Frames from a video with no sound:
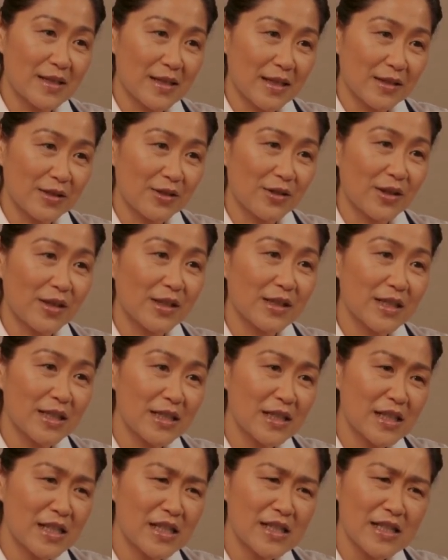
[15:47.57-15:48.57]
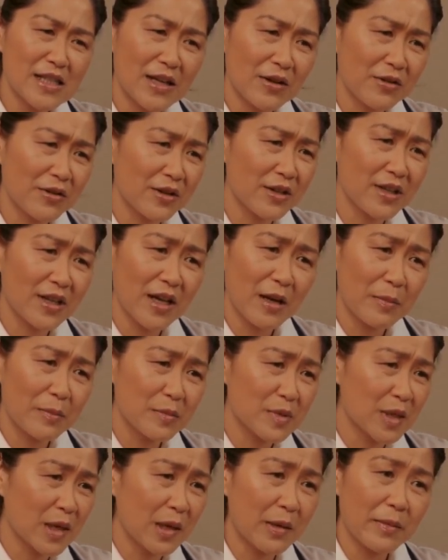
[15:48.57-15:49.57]
Once you toast it, you
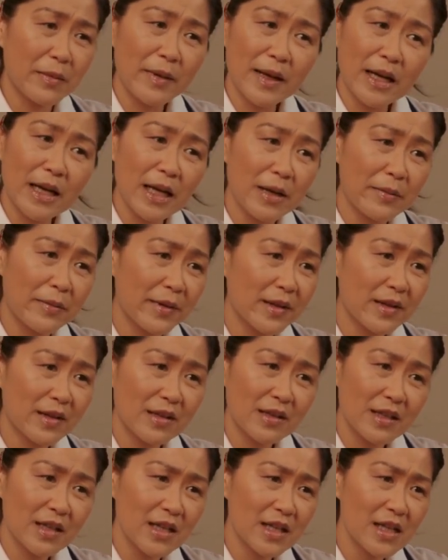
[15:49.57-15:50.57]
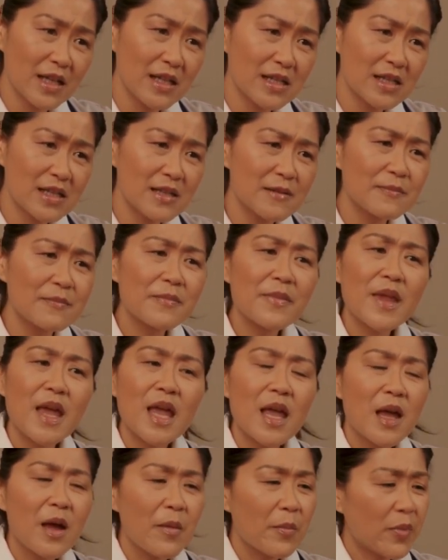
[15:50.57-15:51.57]
can't untoast it.
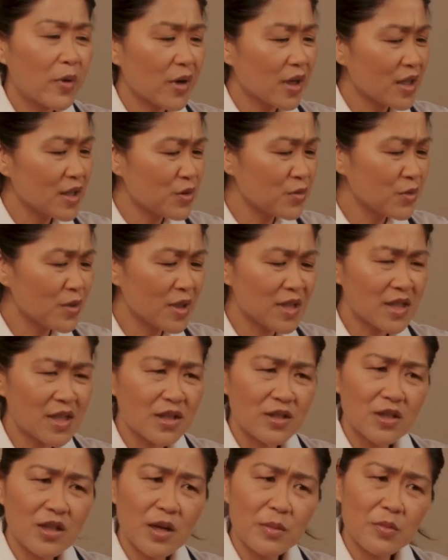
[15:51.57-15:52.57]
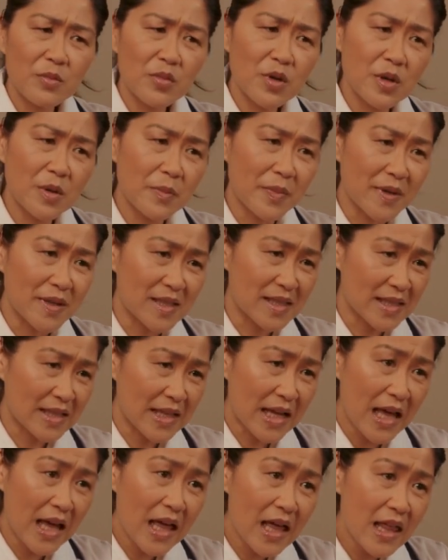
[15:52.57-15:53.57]
And the more glucose spikes
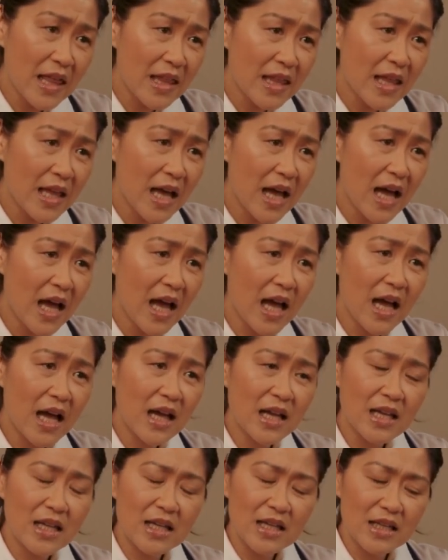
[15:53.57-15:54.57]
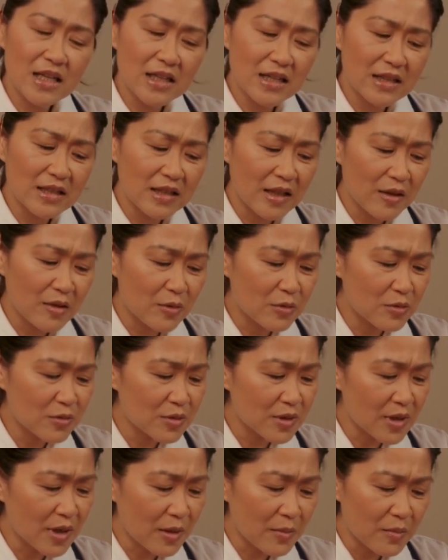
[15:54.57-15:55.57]
you have, the more
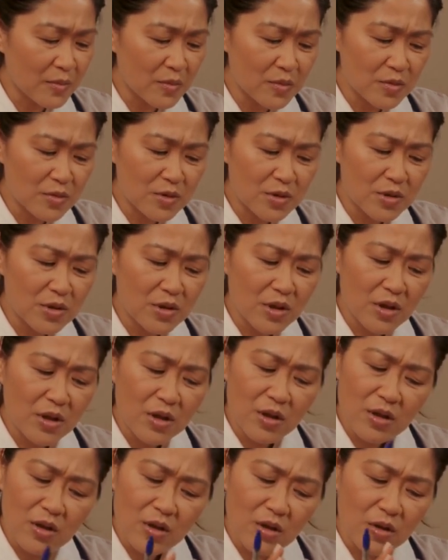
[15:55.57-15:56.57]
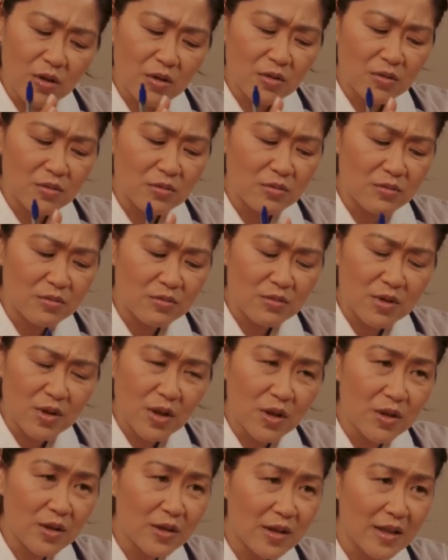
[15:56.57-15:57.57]
sugar you have going around
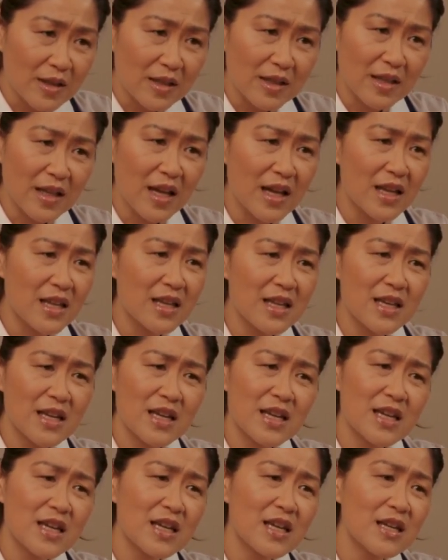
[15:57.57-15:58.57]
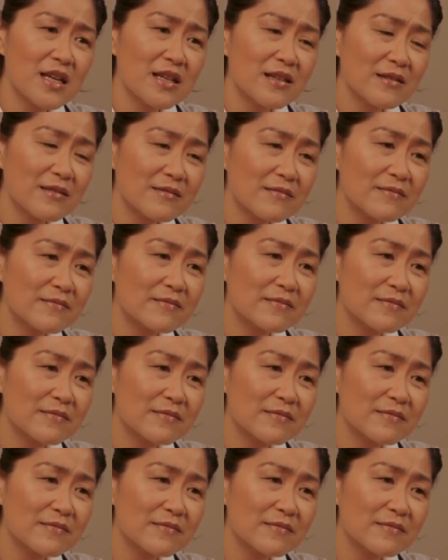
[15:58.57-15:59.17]
your body, and the